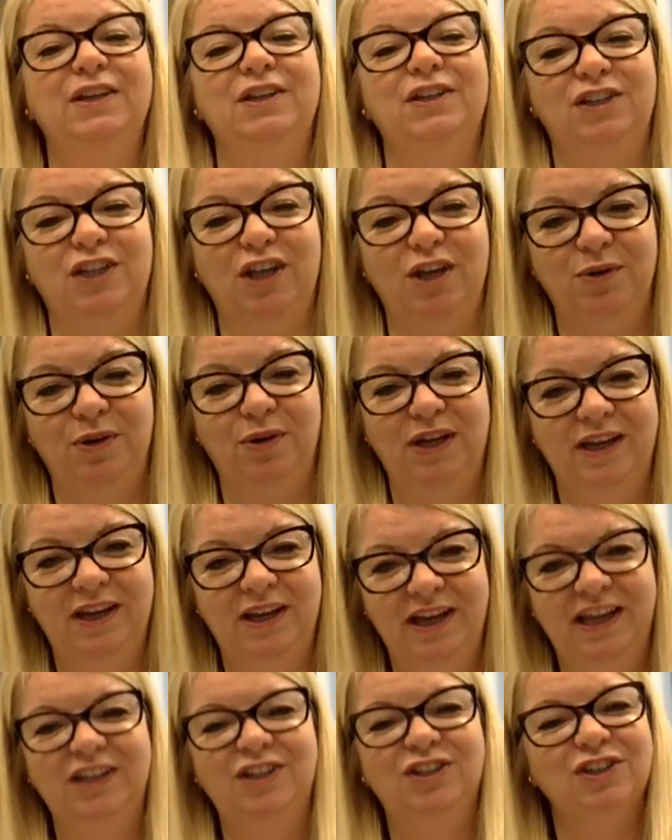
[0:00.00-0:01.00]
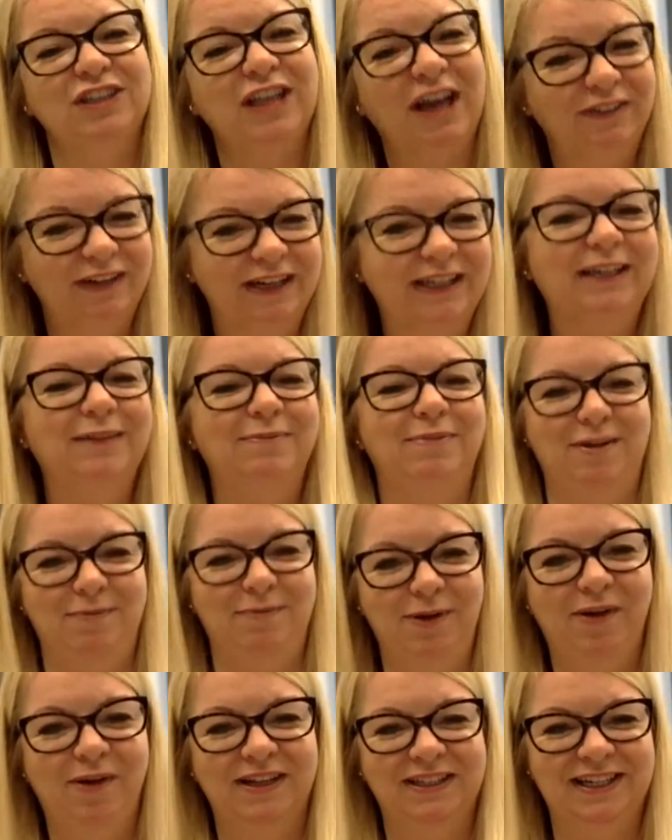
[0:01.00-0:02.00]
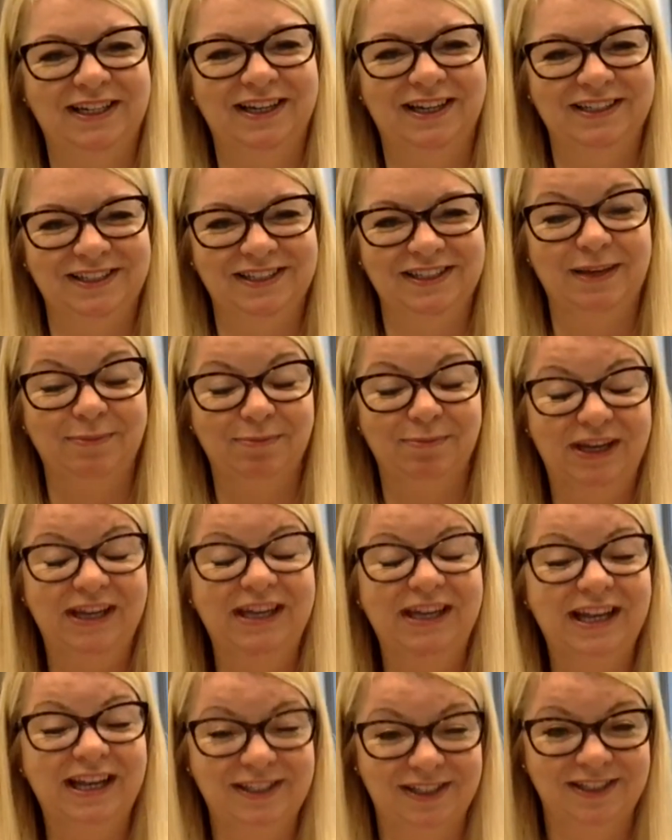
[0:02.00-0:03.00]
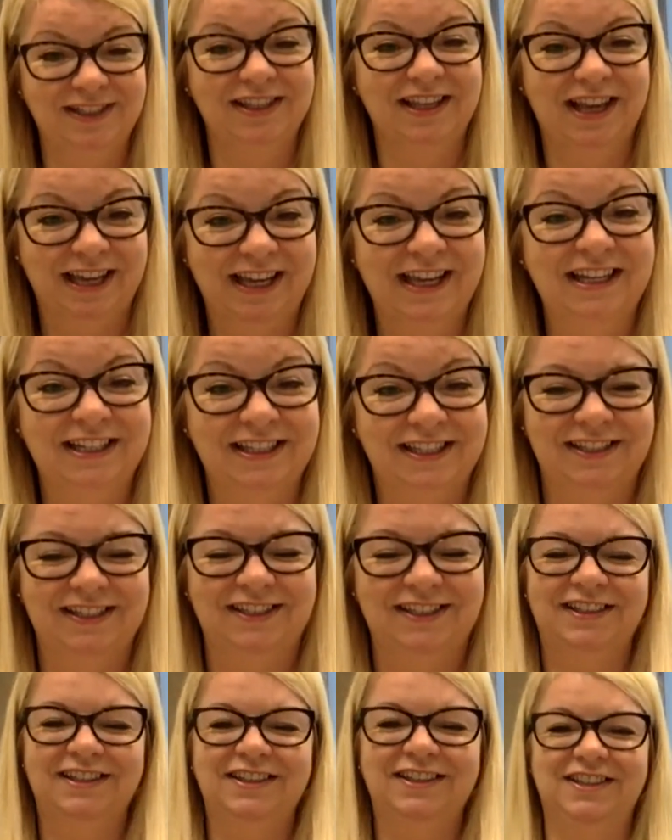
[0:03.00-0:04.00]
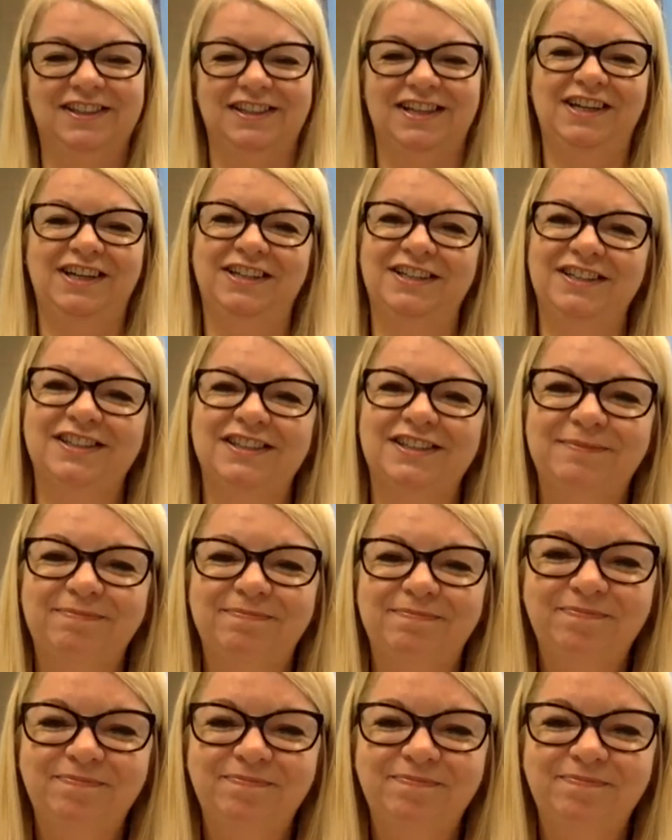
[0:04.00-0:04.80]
So it does have a little bit of poetic license there, but in essence, that is science.